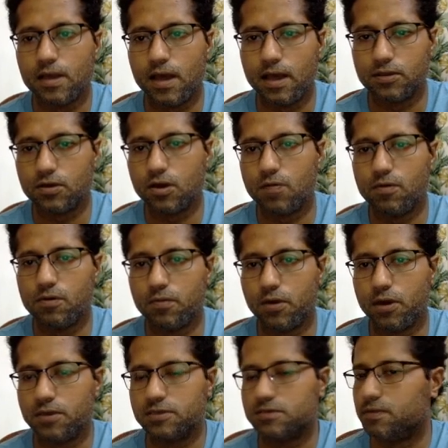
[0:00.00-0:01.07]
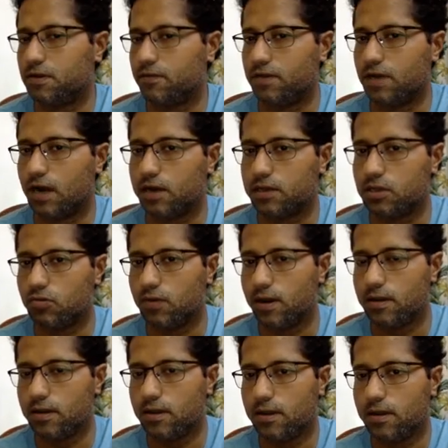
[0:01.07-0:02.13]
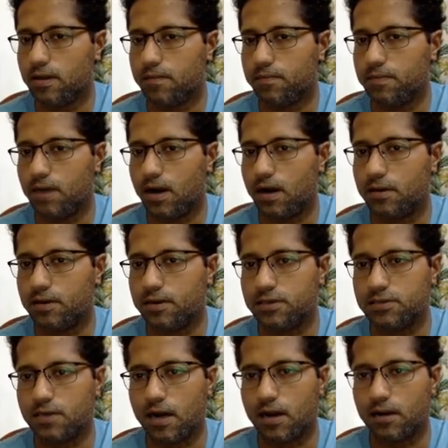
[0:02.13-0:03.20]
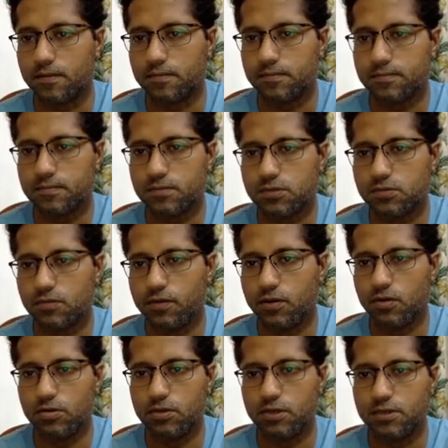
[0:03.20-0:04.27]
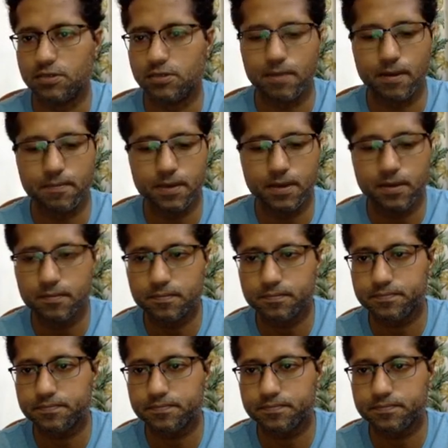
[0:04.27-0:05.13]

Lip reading: and the common points between RQ and PR is R. So we know there is a mapping